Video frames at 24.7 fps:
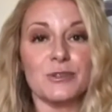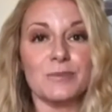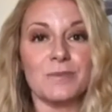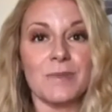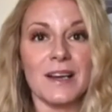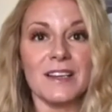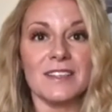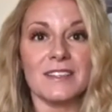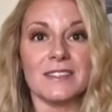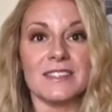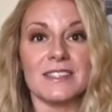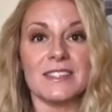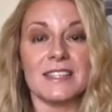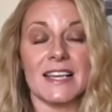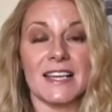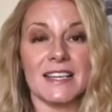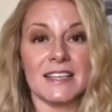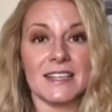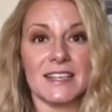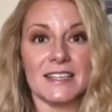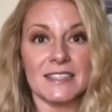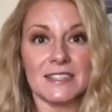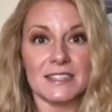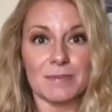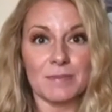months, and
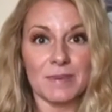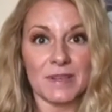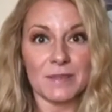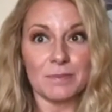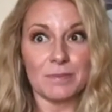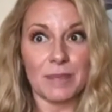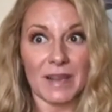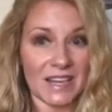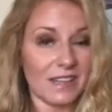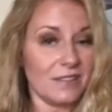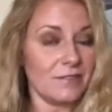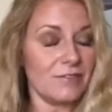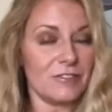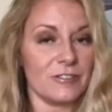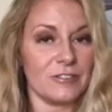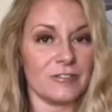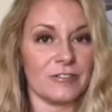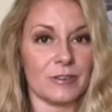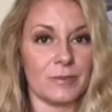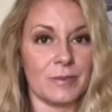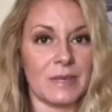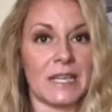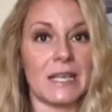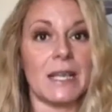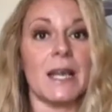it's been painful for
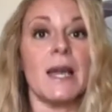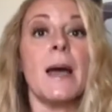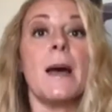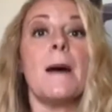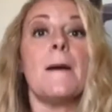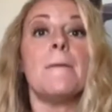me.